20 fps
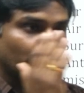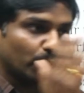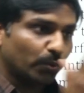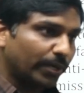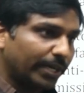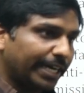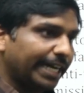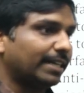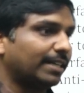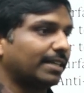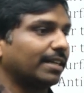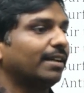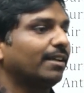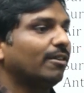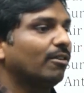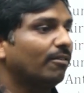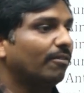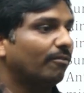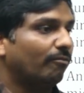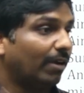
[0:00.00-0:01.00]
hit
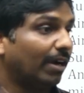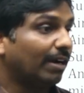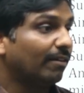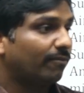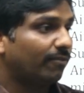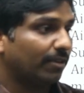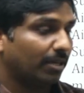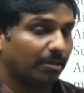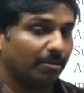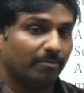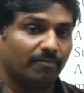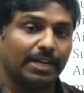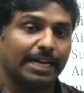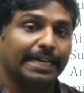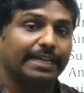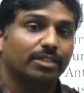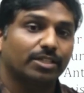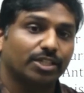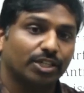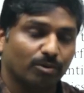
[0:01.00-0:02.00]
one fighter
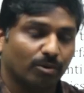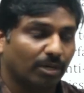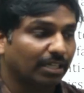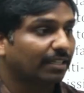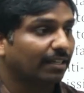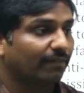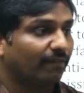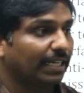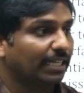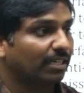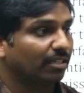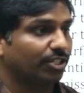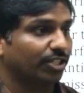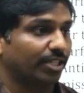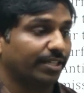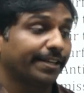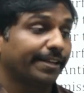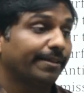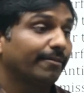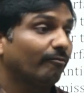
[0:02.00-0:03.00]
jet or another fighter jet,
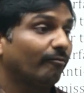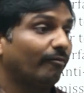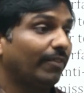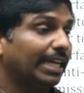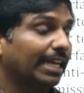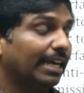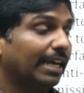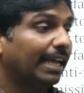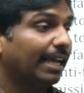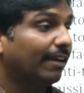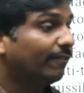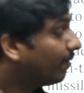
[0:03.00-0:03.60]
we can have